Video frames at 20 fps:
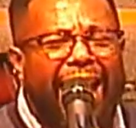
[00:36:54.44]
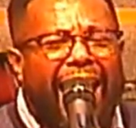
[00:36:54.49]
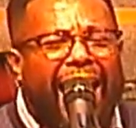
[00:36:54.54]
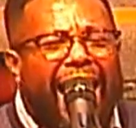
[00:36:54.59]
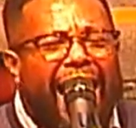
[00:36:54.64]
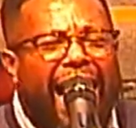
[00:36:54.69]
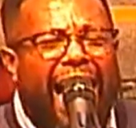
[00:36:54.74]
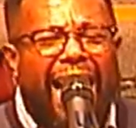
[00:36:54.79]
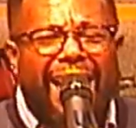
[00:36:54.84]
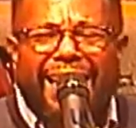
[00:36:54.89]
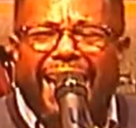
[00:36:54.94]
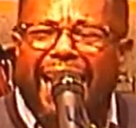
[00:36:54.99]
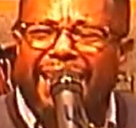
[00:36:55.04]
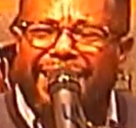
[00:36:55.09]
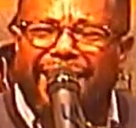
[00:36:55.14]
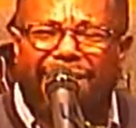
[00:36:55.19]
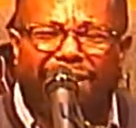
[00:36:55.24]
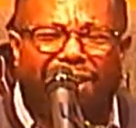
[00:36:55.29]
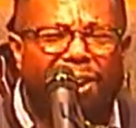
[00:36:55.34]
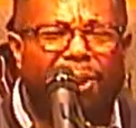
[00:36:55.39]
I got
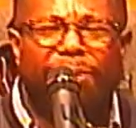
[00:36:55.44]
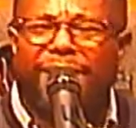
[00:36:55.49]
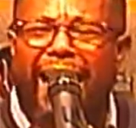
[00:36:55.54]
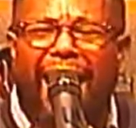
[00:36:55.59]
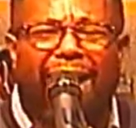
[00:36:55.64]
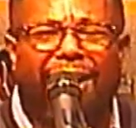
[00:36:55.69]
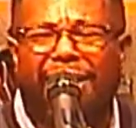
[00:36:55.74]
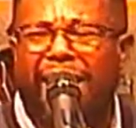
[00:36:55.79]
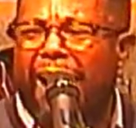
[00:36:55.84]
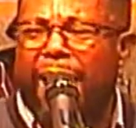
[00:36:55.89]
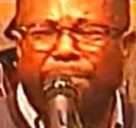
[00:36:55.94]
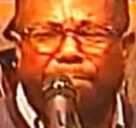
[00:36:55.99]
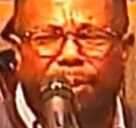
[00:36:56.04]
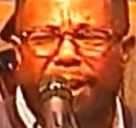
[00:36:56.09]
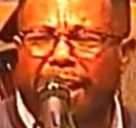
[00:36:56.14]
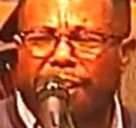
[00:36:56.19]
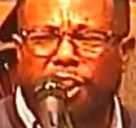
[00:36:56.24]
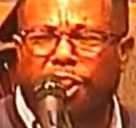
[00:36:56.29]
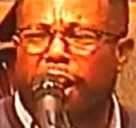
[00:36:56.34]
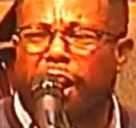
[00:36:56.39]
to go now. God
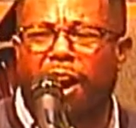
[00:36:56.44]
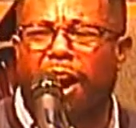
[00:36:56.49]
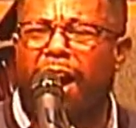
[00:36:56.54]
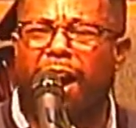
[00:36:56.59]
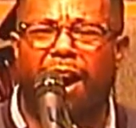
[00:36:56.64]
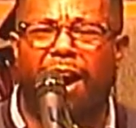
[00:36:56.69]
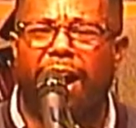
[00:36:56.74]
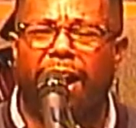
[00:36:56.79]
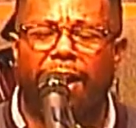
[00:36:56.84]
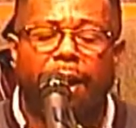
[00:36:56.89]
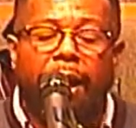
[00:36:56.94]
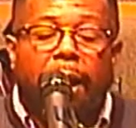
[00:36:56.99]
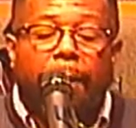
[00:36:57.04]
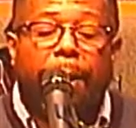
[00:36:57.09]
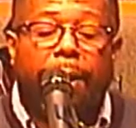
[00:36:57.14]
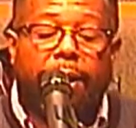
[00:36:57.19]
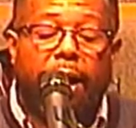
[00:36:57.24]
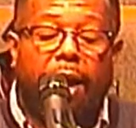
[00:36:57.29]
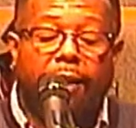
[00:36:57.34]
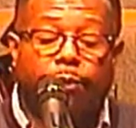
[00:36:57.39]
bless your heart,
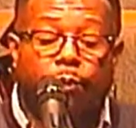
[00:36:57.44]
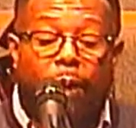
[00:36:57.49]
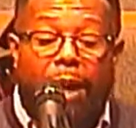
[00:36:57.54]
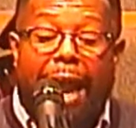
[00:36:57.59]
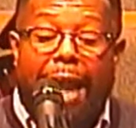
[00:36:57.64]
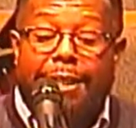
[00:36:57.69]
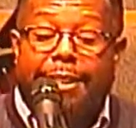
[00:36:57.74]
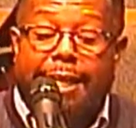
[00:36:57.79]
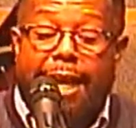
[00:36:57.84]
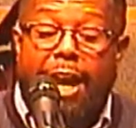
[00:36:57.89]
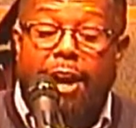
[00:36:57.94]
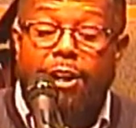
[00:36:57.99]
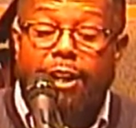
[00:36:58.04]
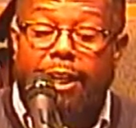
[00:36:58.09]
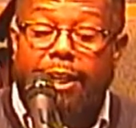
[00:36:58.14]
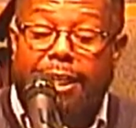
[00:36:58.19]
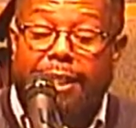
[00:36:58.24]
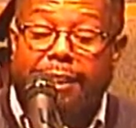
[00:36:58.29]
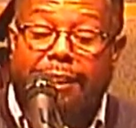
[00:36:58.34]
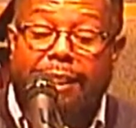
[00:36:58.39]
because when I tell
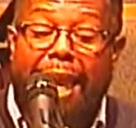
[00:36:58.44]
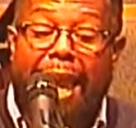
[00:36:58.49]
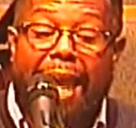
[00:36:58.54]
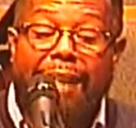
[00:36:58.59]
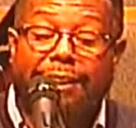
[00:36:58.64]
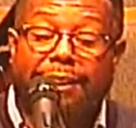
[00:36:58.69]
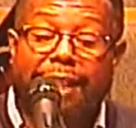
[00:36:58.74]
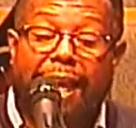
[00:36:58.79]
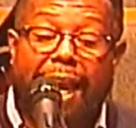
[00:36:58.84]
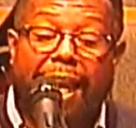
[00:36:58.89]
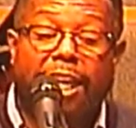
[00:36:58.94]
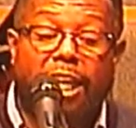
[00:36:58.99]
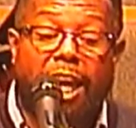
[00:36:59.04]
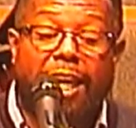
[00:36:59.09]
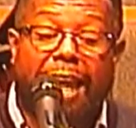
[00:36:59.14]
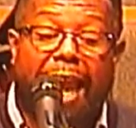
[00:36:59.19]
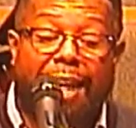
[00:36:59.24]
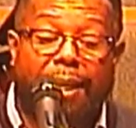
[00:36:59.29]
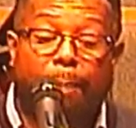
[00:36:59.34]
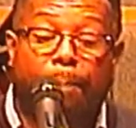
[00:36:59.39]
you this last thing, you
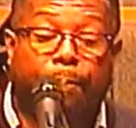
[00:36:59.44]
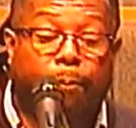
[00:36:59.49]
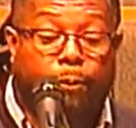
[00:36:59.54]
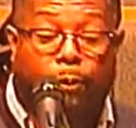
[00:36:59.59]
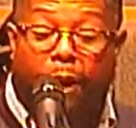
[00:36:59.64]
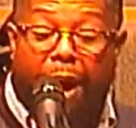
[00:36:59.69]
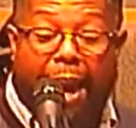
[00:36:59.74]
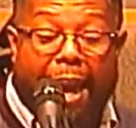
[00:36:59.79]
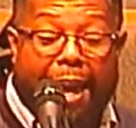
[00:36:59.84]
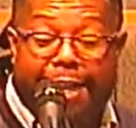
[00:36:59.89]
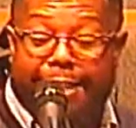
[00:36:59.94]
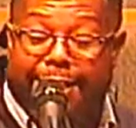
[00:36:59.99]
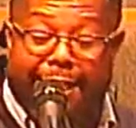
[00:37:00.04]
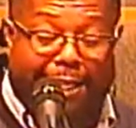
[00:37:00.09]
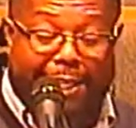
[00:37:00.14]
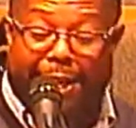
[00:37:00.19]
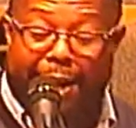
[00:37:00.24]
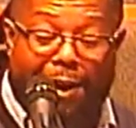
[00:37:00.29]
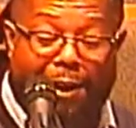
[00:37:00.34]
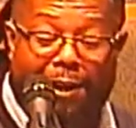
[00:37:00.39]
got to pray to
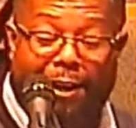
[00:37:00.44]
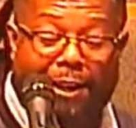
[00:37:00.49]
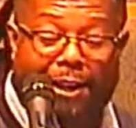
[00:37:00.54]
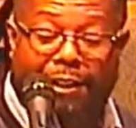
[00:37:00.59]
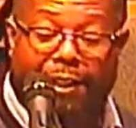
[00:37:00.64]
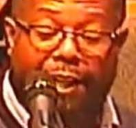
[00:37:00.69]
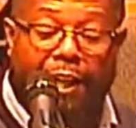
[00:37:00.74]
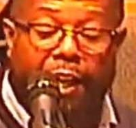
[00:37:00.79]
God.